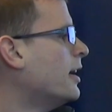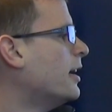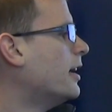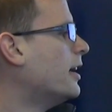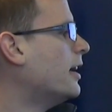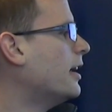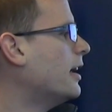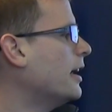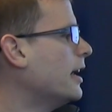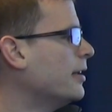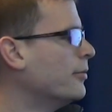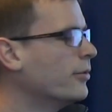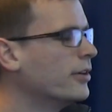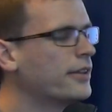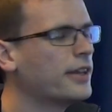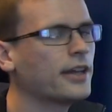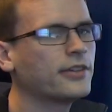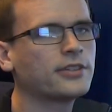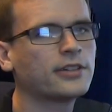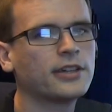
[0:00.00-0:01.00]
And what
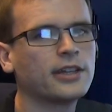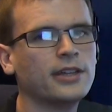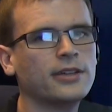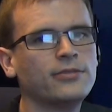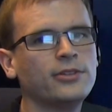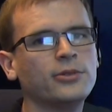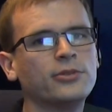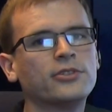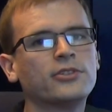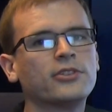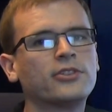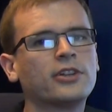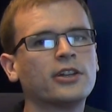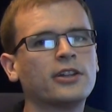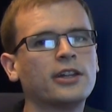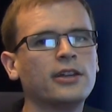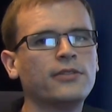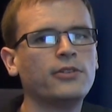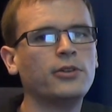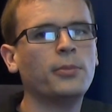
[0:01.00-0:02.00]
that's going to give you is it's going
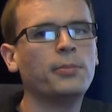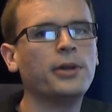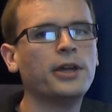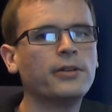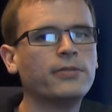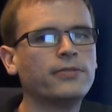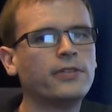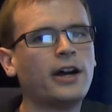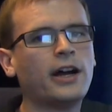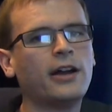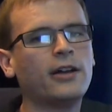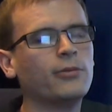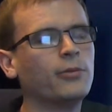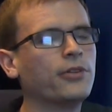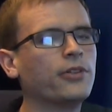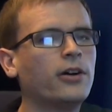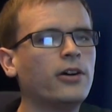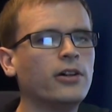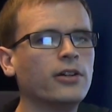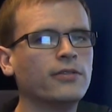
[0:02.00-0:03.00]
to give you a big file
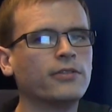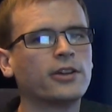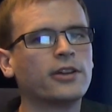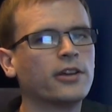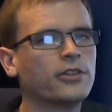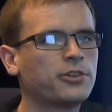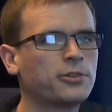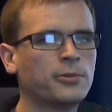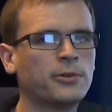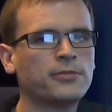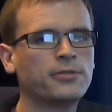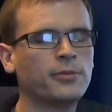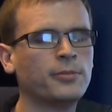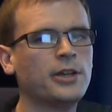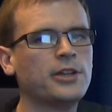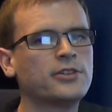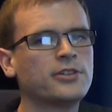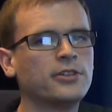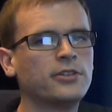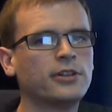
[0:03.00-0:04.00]
with all of the customer
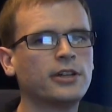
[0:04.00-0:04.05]
information.